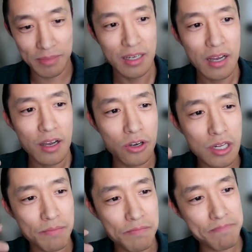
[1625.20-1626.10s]
but
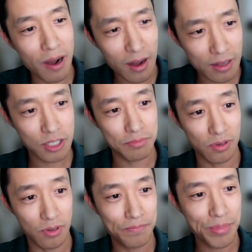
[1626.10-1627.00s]
could it be
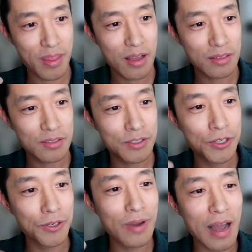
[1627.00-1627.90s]
possible
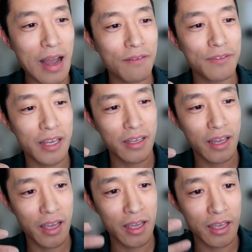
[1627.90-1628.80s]
to have like
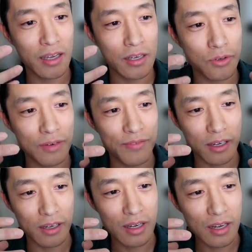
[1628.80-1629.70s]
a sort of
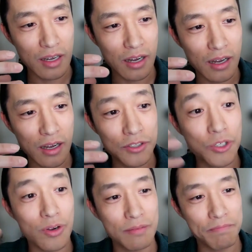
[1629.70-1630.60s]
a
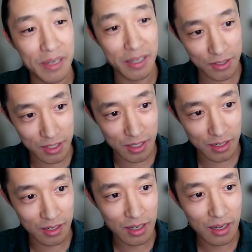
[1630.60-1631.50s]
Jordan
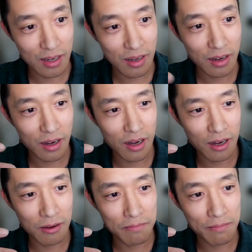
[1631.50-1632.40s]
Peterson,
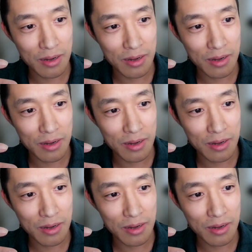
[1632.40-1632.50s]
a